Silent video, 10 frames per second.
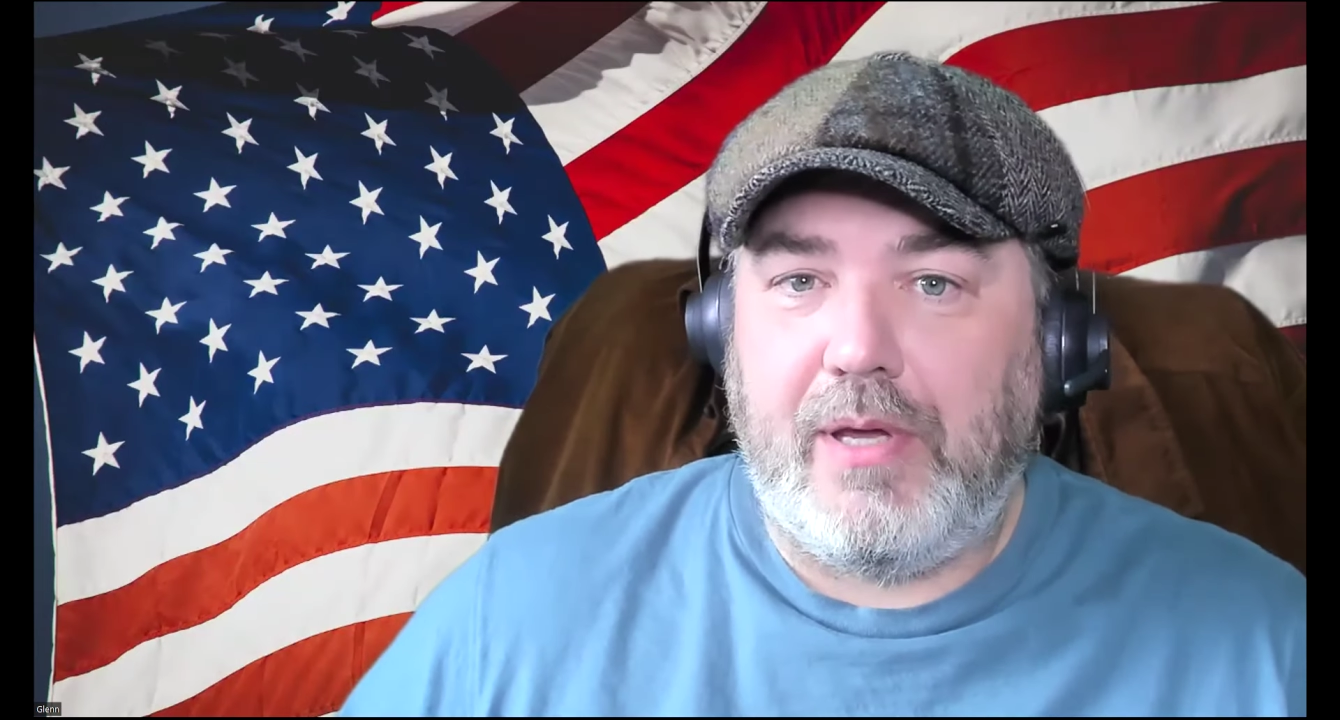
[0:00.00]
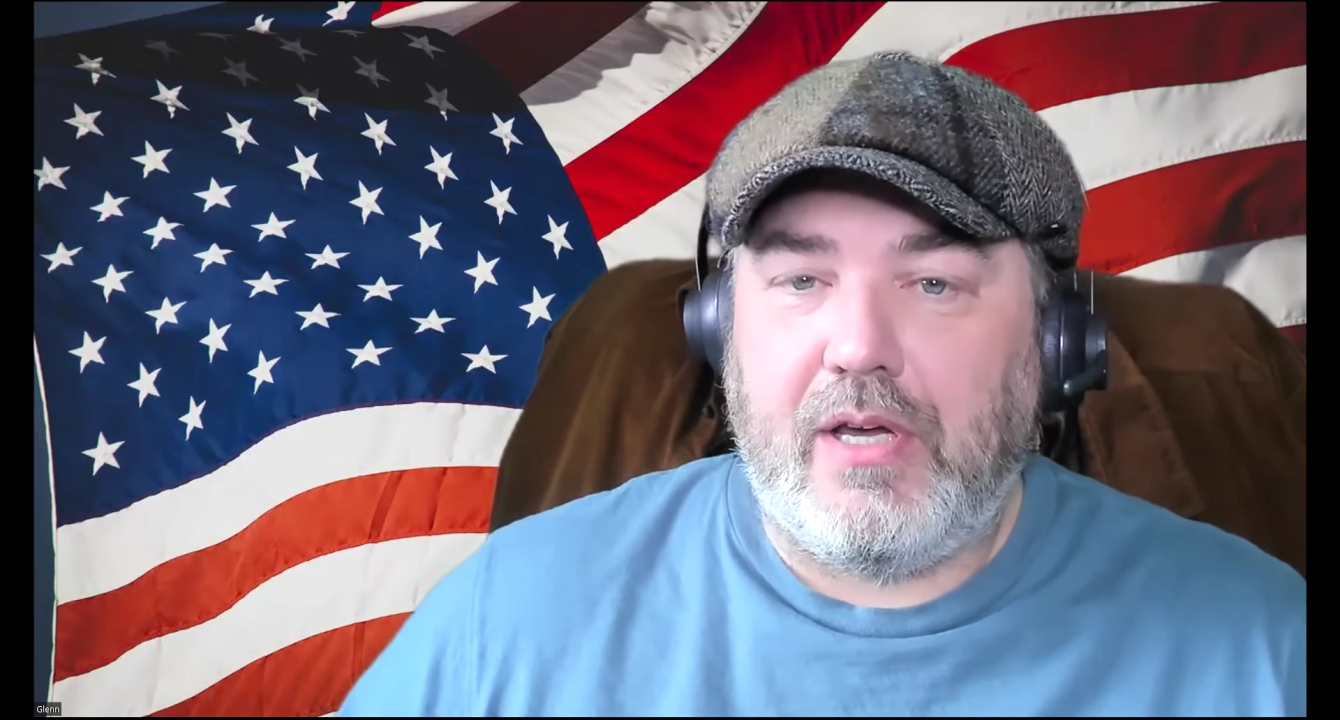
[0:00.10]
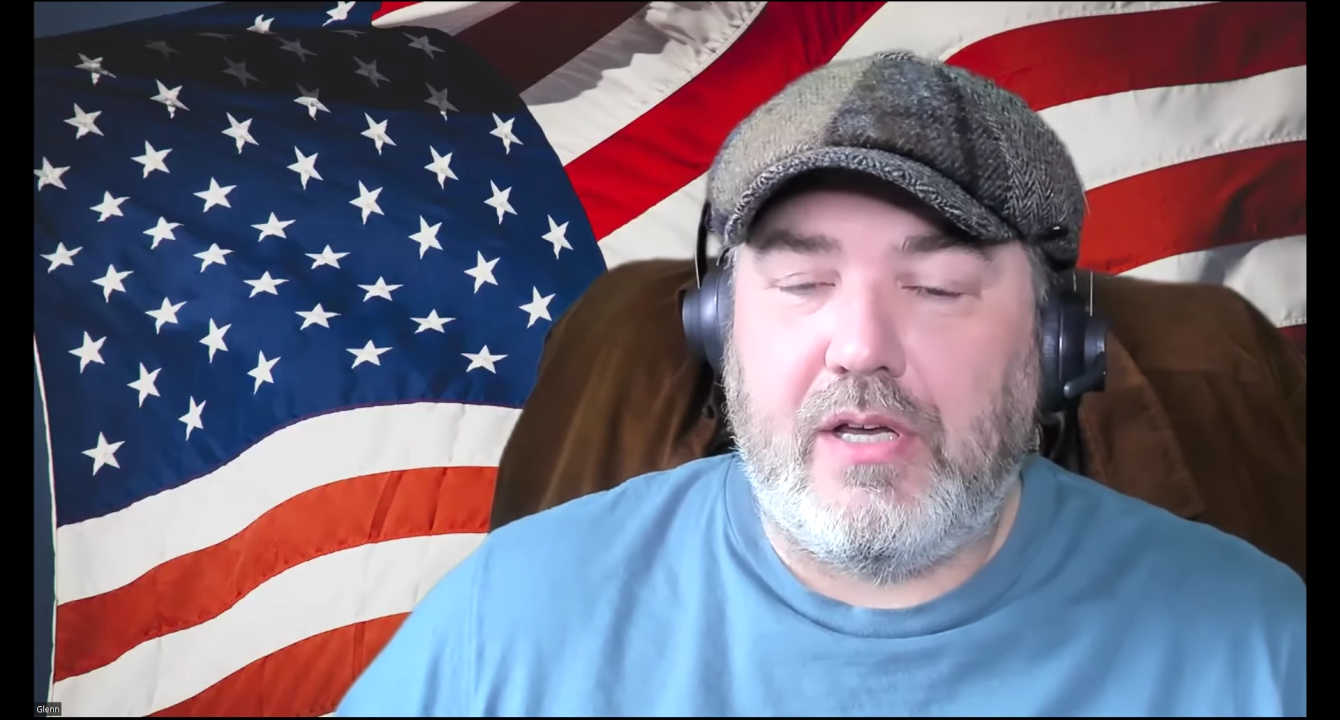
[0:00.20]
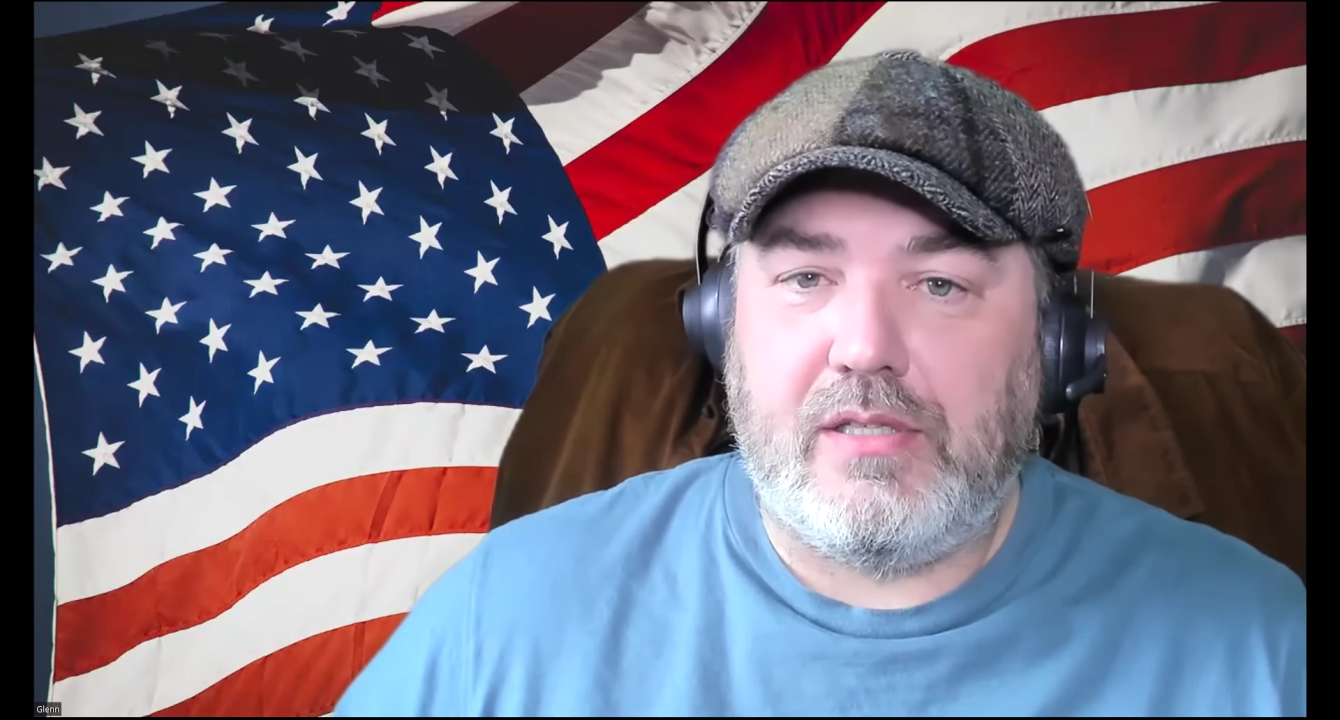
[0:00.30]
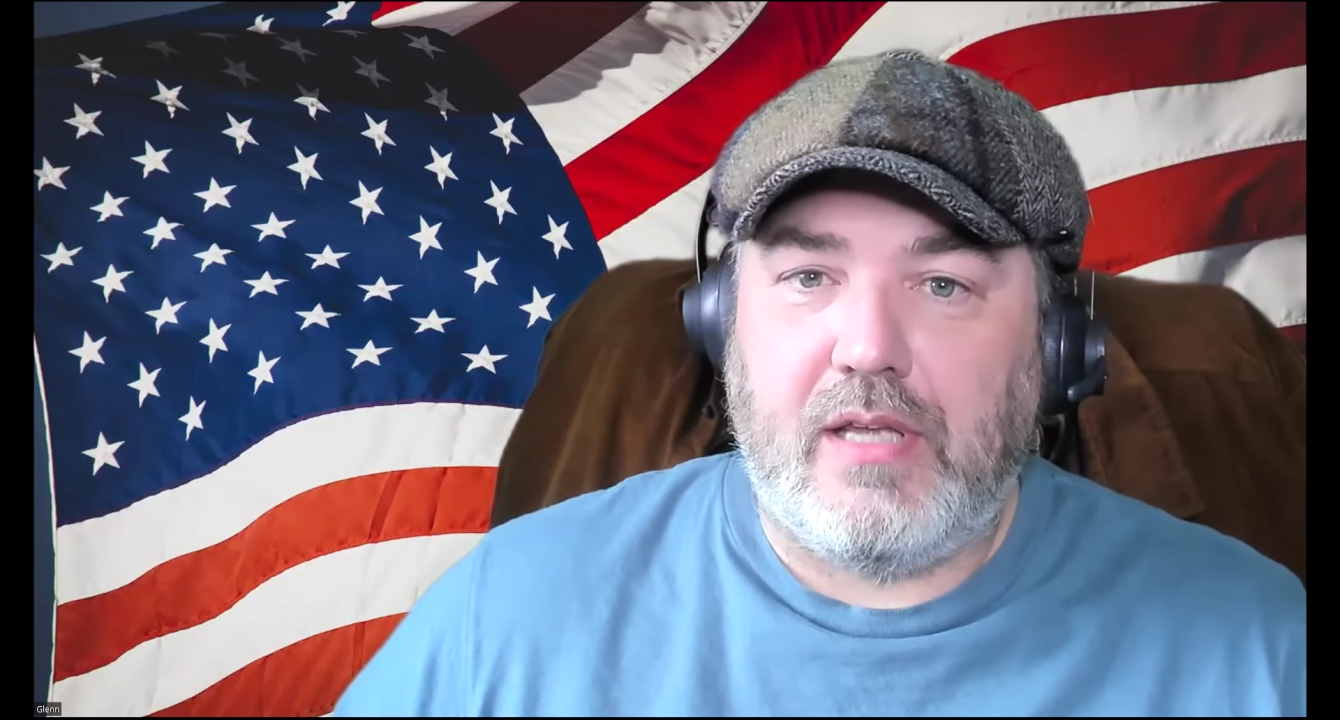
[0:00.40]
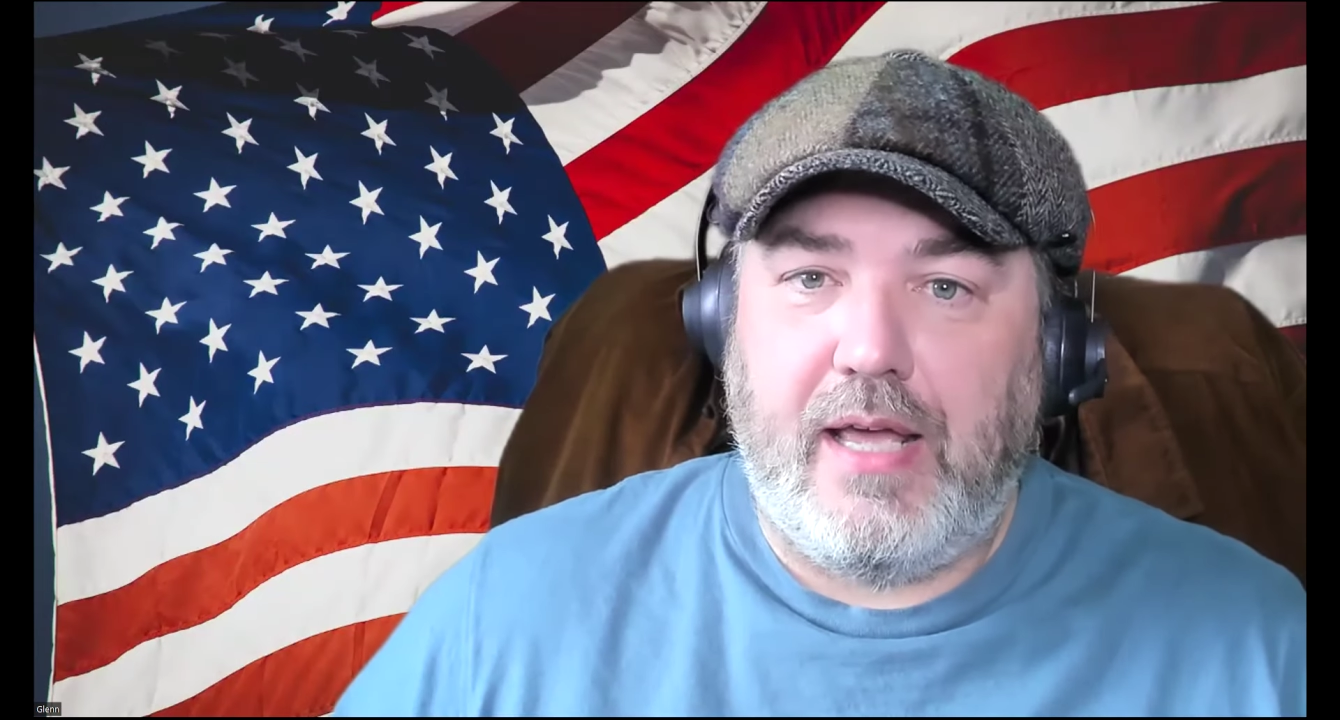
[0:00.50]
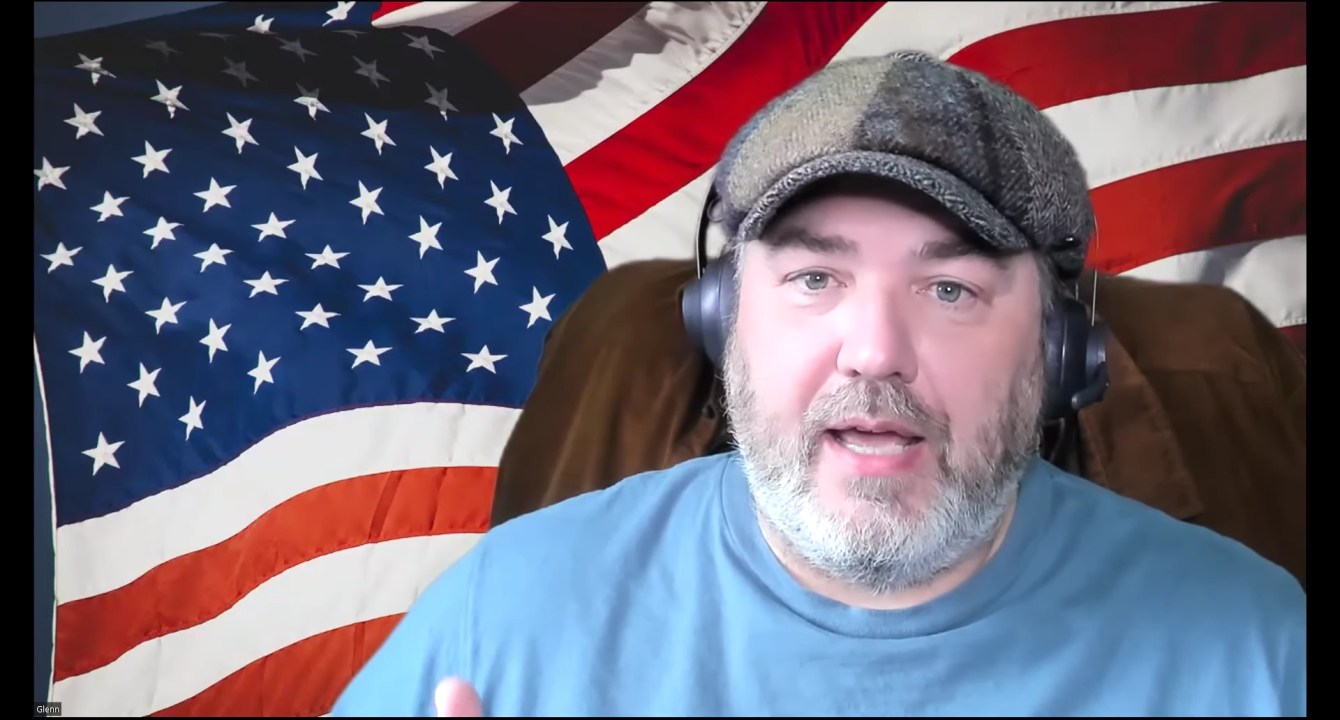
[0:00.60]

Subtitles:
because